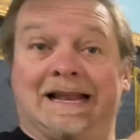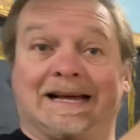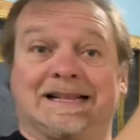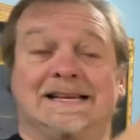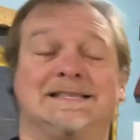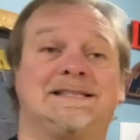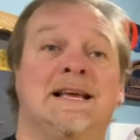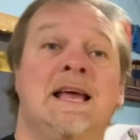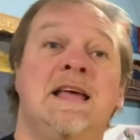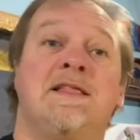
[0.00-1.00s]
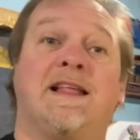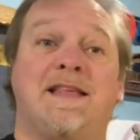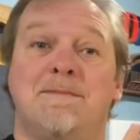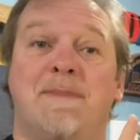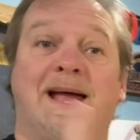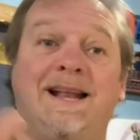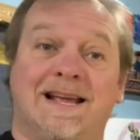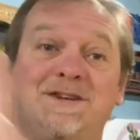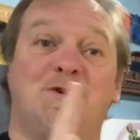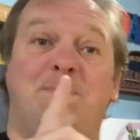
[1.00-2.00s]
like this, that they made
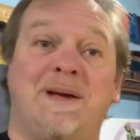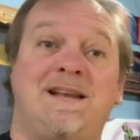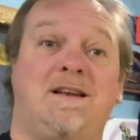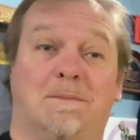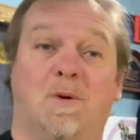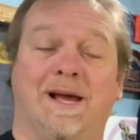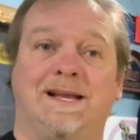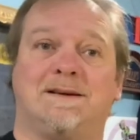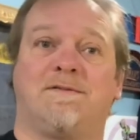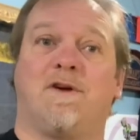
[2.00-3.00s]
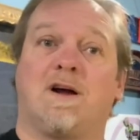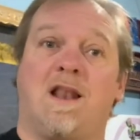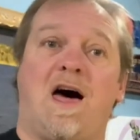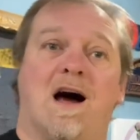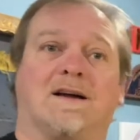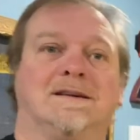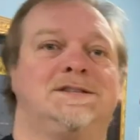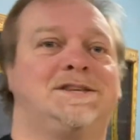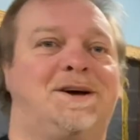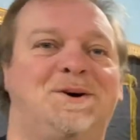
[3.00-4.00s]
into a pendulum weight for a clock.
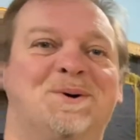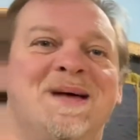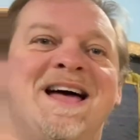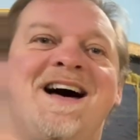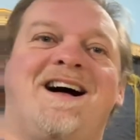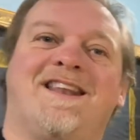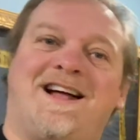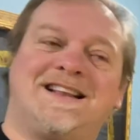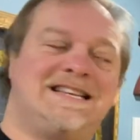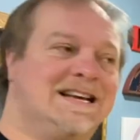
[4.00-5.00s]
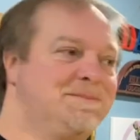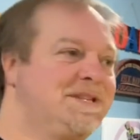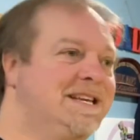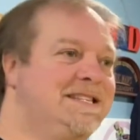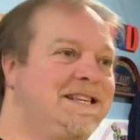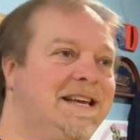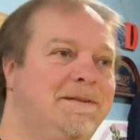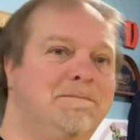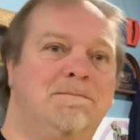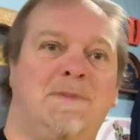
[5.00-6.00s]
So a lot of times things
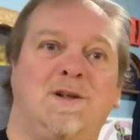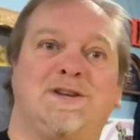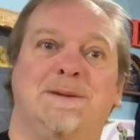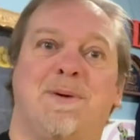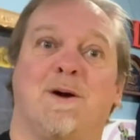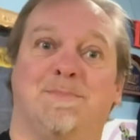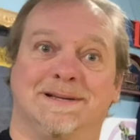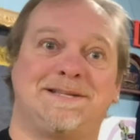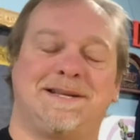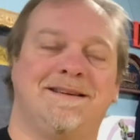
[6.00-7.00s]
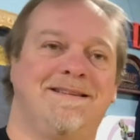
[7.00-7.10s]
get multi-purposed